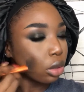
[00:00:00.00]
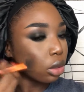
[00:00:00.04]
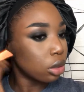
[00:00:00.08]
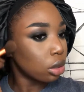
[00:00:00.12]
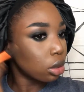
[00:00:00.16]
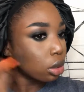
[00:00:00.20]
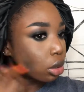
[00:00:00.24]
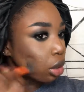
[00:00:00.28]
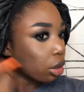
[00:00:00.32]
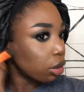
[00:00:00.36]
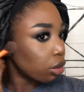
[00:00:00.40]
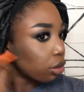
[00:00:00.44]

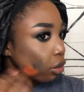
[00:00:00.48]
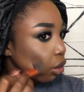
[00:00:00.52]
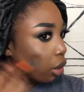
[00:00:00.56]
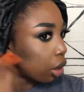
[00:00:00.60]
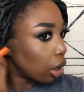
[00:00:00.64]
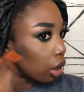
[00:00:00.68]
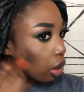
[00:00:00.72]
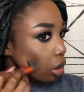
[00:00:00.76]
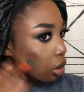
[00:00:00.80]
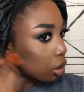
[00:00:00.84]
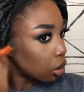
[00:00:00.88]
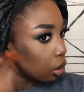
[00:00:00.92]
So
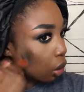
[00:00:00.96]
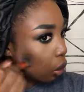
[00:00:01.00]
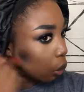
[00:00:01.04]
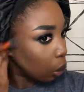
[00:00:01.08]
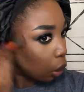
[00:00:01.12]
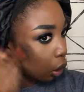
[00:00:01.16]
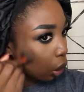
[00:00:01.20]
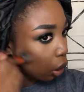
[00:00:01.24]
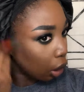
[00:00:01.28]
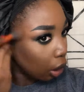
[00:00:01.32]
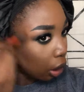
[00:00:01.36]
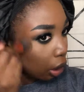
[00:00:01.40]
far, so
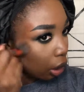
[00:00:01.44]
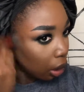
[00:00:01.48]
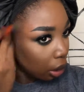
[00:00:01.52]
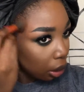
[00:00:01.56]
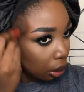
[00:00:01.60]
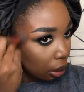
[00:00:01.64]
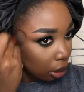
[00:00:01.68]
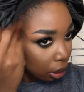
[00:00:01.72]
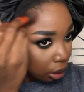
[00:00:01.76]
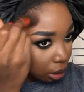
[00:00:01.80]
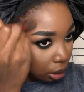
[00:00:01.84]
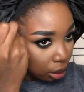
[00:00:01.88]

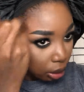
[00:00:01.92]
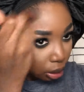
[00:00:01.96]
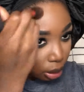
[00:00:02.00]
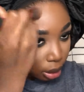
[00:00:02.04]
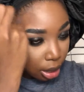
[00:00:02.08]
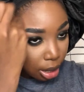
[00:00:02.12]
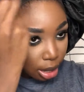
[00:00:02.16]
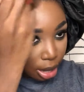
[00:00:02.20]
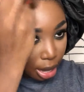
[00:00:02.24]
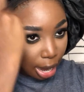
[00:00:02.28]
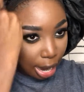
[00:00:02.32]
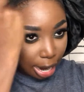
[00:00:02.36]
good.
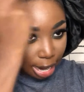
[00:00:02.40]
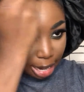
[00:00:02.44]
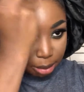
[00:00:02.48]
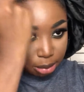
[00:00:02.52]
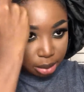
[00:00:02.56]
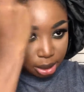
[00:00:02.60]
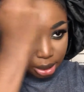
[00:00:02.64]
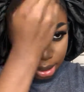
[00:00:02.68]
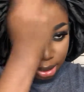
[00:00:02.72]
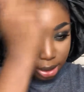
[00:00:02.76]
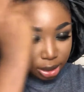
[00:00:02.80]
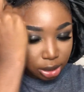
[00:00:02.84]
I
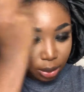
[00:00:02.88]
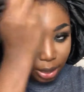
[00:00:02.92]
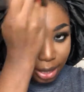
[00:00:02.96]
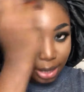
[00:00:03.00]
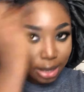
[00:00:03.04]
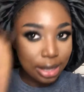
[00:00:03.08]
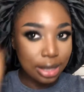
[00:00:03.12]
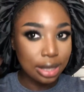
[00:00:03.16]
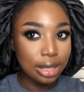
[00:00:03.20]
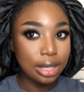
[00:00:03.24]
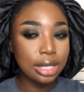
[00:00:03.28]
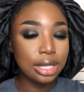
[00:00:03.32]
am still
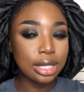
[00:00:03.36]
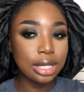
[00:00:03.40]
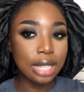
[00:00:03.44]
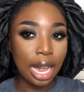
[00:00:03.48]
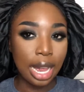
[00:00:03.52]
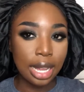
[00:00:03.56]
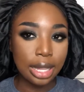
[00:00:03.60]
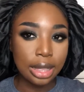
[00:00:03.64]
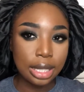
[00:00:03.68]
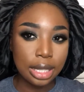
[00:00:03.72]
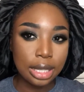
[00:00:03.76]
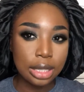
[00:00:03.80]
going to
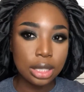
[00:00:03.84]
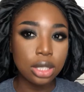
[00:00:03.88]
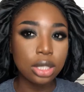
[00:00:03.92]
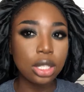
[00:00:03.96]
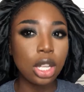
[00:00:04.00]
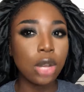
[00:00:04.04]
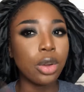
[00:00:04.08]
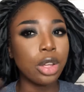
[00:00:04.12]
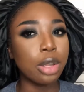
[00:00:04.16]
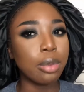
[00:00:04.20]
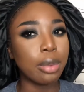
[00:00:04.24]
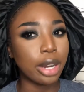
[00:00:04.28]
set this
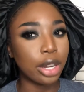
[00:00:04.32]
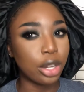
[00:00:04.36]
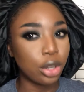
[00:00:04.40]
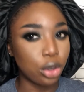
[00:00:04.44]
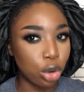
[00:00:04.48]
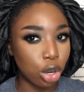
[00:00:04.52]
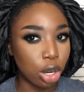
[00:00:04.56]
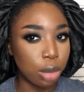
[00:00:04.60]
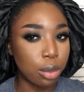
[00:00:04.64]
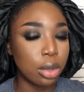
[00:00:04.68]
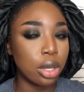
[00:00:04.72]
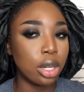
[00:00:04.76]
though with my
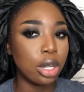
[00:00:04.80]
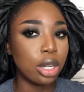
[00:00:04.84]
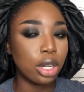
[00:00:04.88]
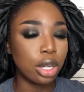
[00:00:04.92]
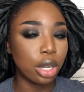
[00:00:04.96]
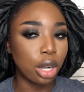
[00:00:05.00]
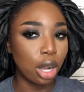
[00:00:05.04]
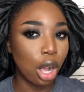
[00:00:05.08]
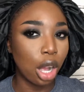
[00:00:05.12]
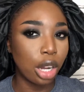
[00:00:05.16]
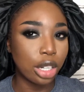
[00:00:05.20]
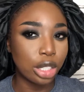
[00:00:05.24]

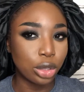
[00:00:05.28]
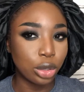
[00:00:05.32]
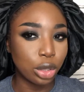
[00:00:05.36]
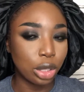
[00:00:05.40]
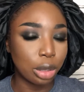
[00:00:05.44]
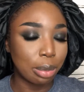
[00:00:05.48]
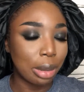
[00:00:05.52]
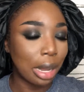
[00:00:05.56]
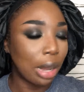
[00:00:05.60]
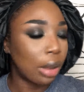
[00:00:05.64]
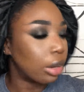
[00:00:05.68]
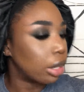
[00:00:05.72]
normal
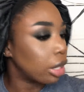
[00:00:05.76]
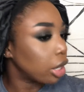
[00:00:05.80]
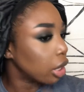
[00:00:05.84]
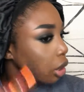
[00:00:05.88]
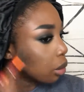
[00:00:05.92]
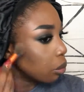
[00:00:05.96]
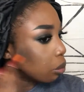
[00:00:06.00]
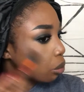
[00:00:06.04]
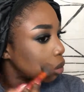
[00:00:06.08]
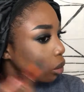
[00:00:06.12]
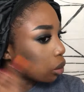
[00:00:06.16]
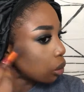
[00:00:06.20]
contour powder.